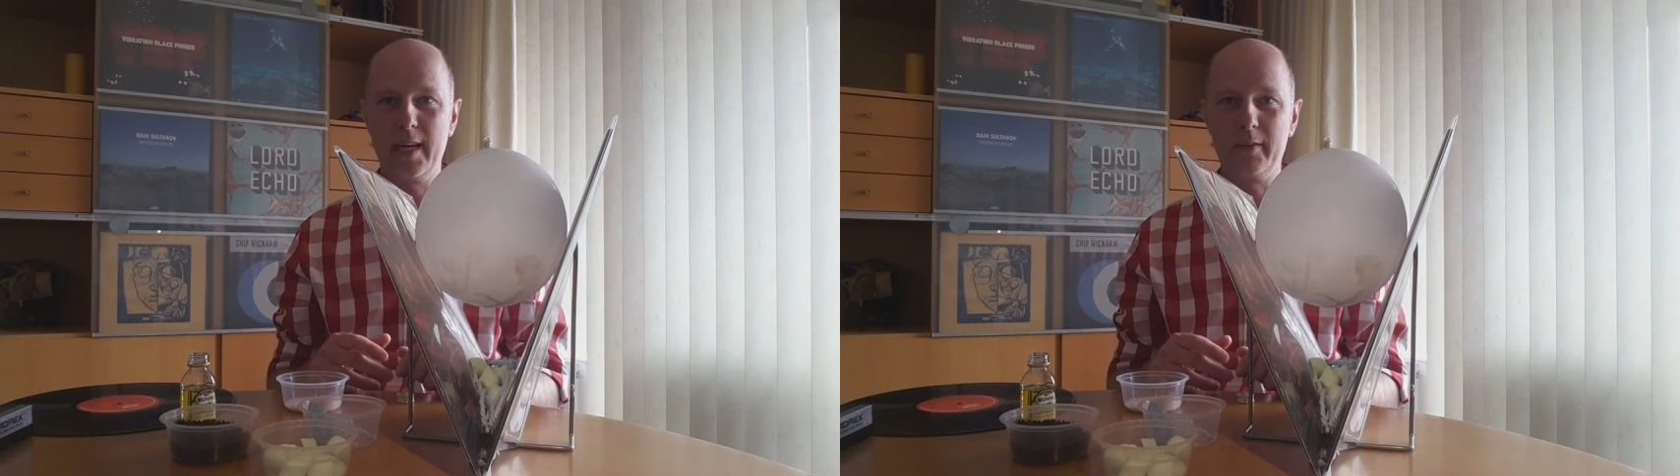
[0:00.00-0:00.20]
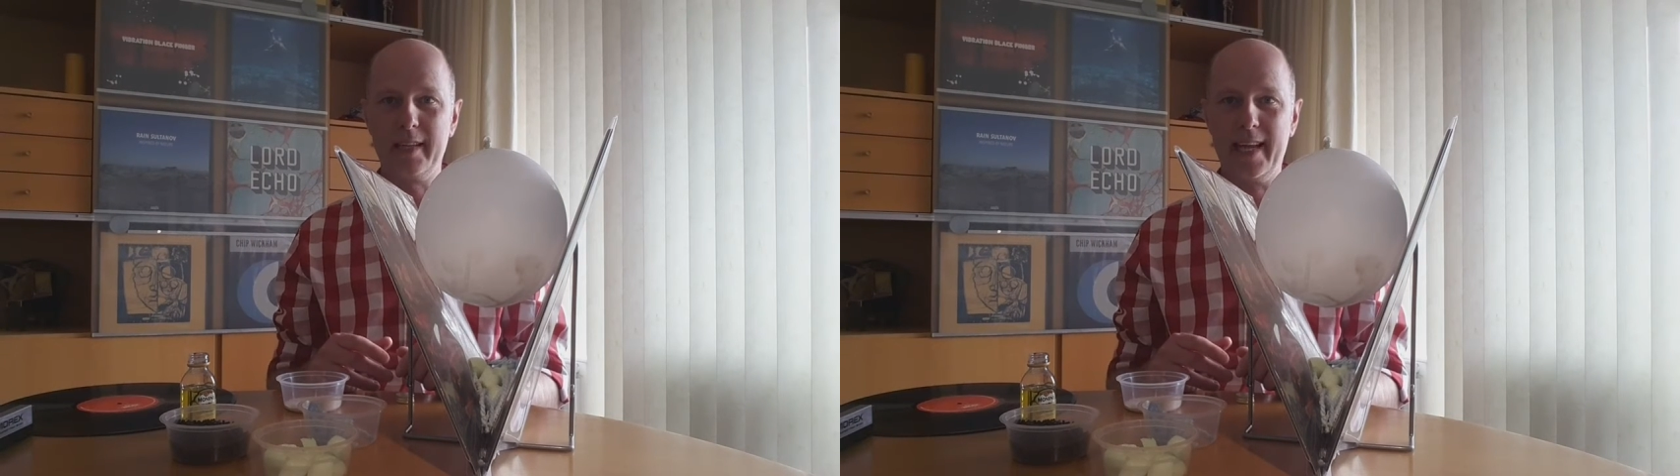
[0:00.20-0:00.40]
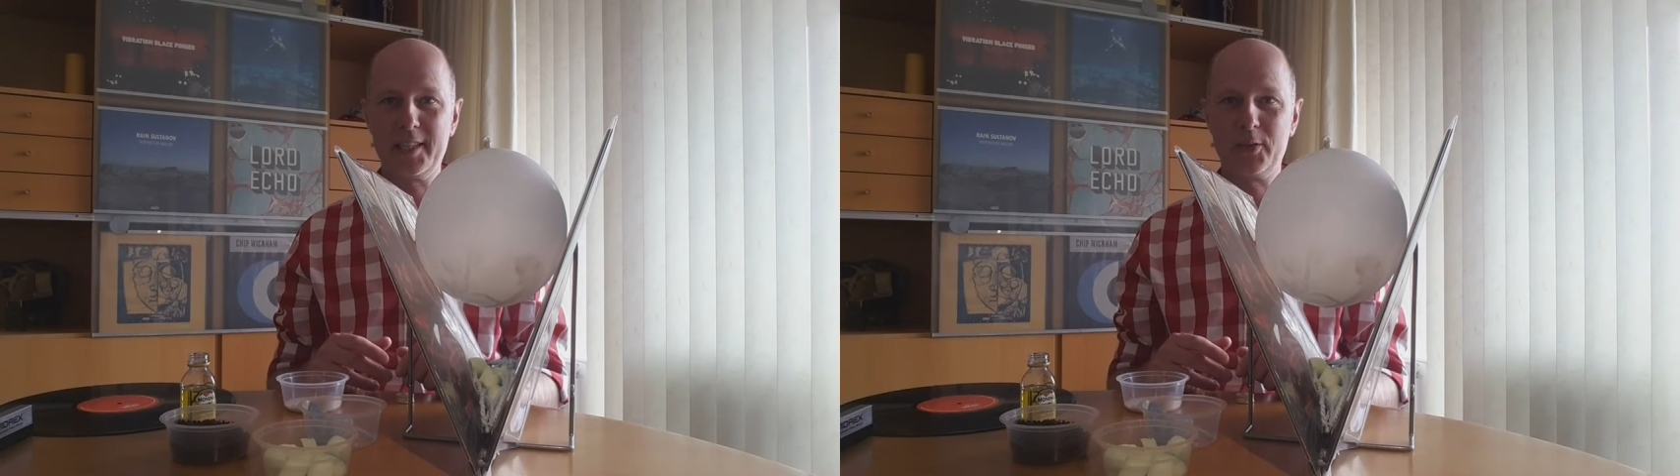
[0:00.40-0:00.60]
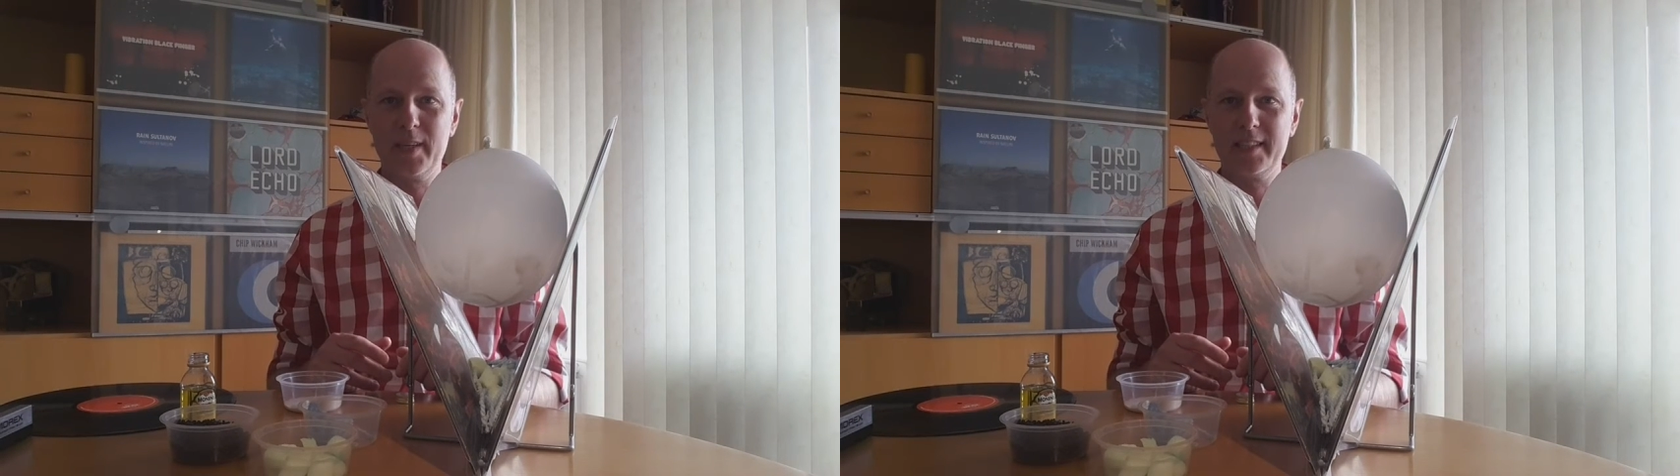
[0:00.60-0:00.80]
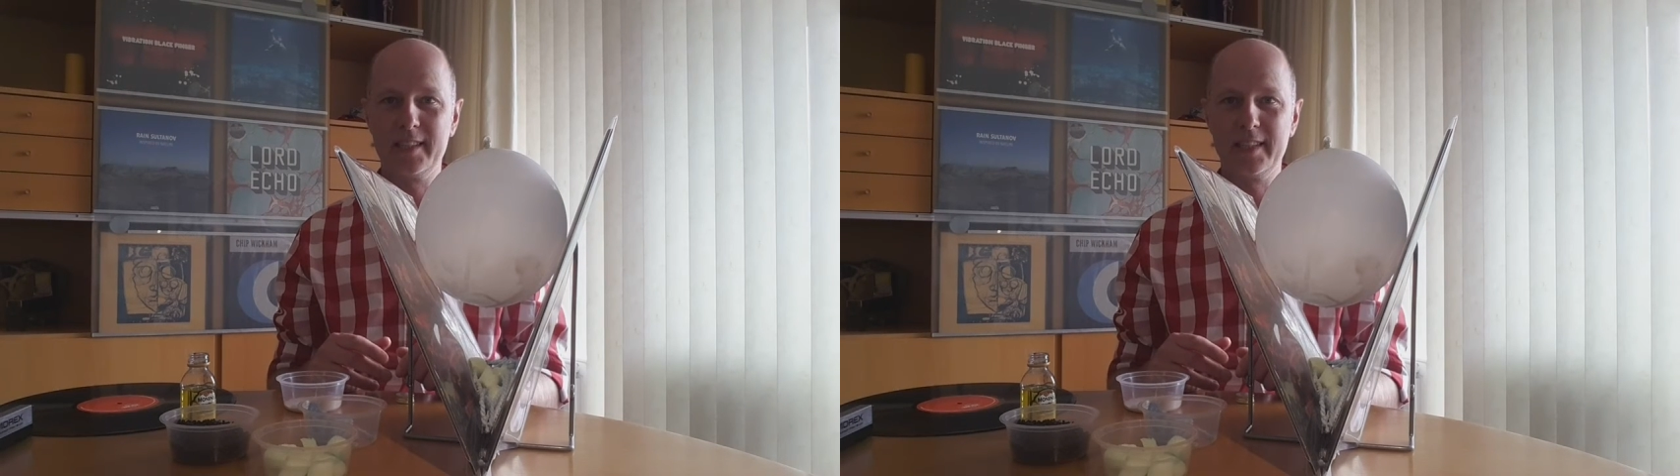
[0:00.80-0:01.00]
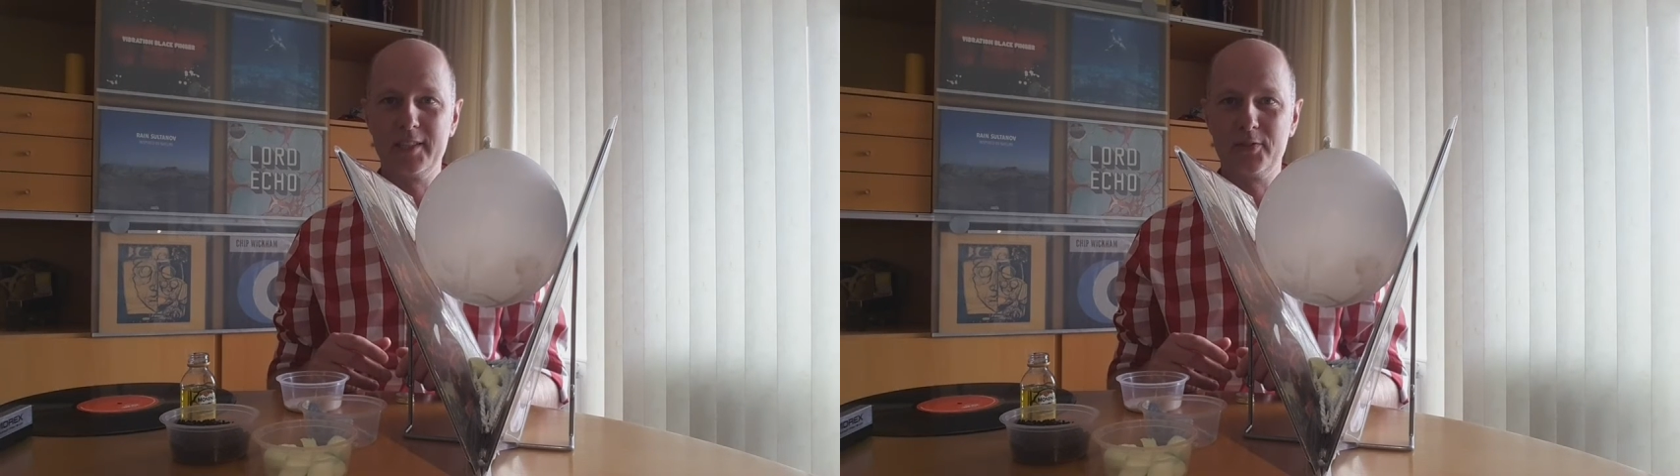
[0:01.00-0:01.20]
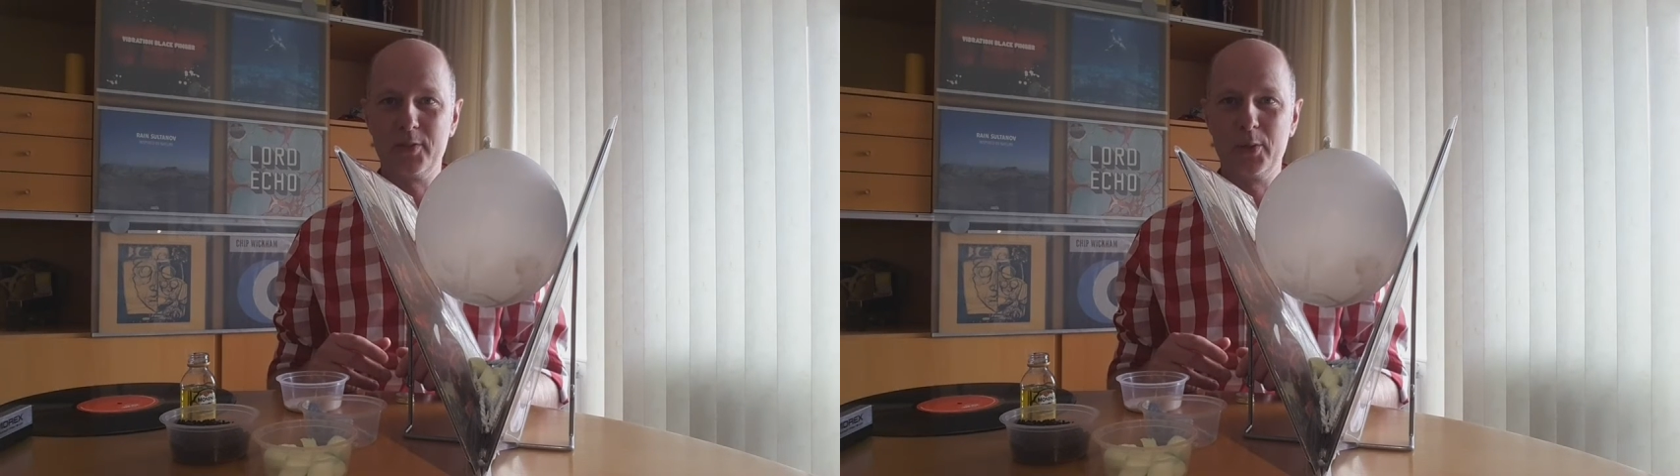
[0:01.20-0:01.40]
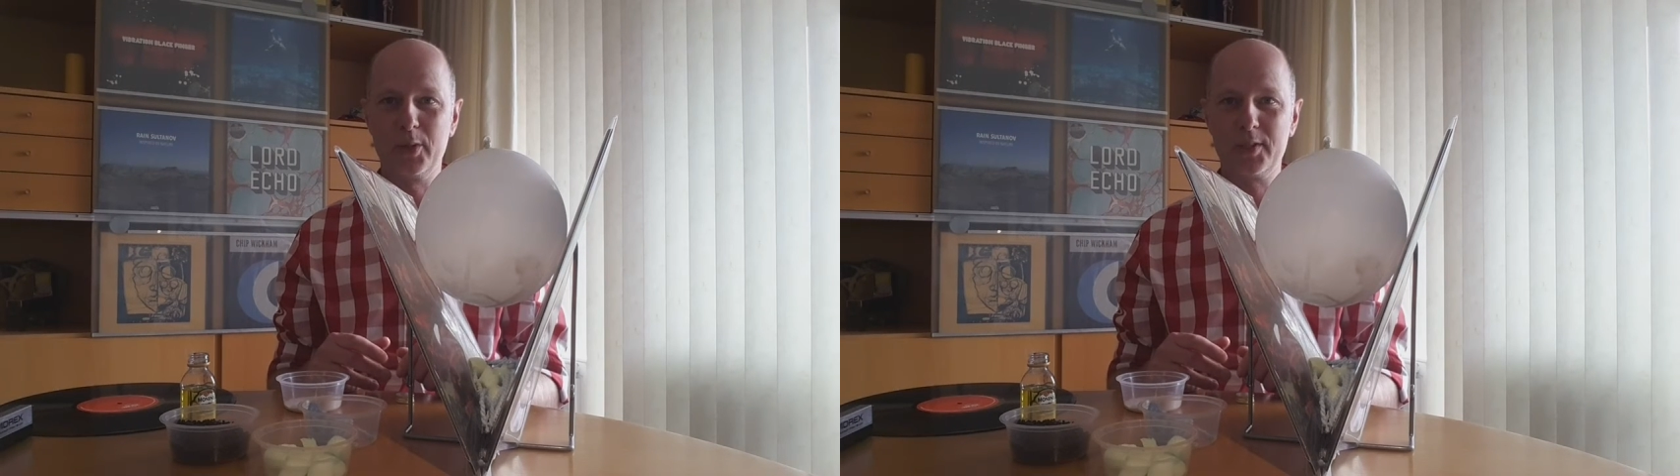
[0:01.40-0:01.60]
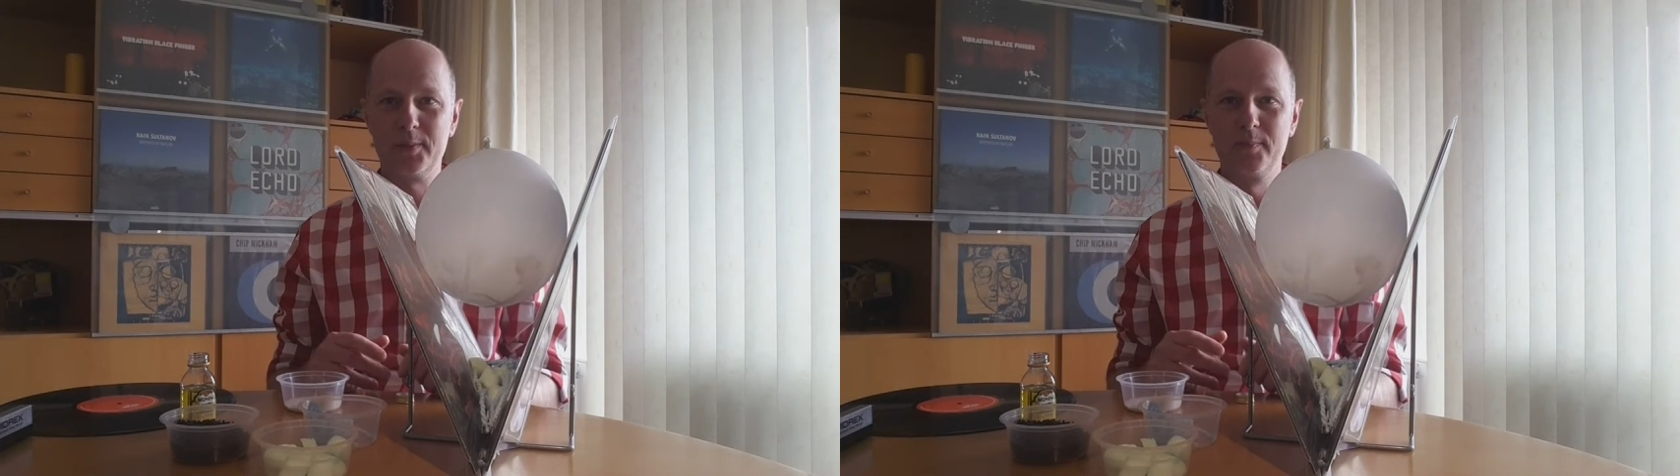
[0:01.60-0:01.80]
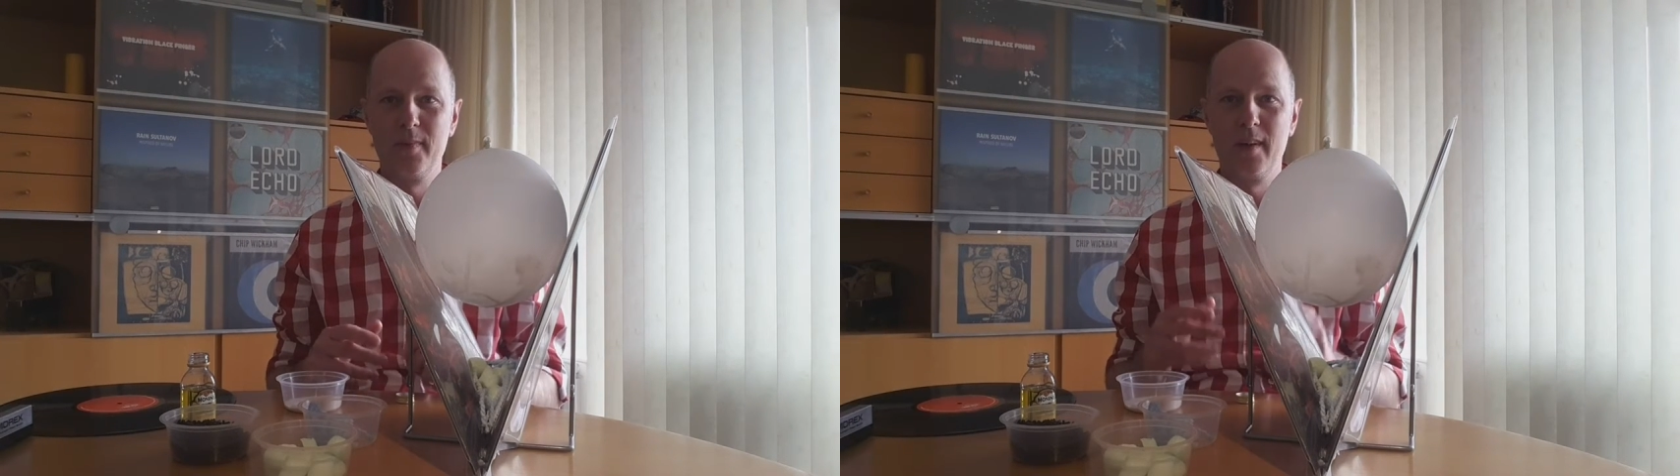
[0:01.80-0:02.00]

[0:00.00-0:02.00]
now the next question is of course,